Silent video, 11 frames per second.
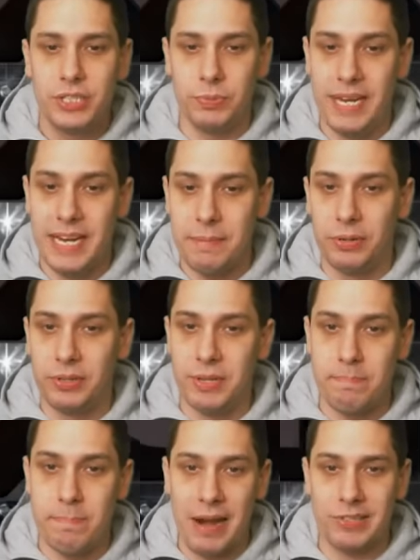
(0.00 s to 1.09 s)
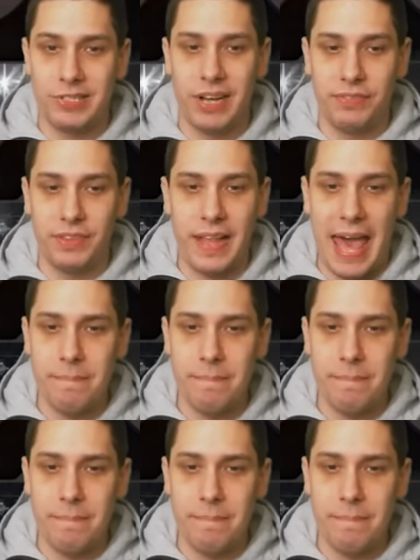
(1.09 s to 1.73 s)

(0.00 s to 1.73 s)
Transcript: So we need to pull some better stuff than